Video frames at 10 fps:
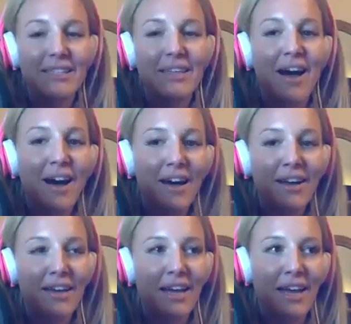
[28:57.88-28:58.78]
not
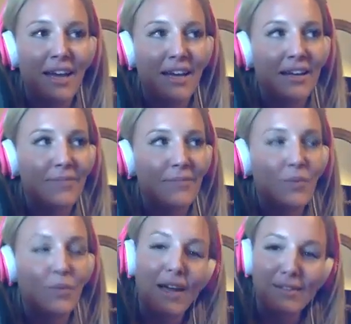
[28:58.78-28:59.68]
a
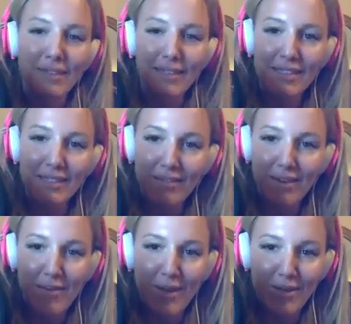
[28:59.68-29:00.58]
reckless
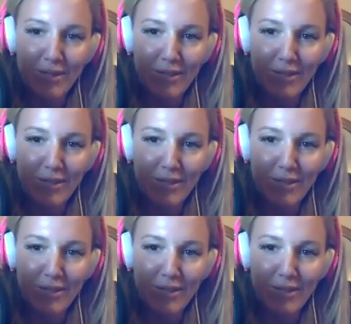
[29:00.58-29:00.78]
amount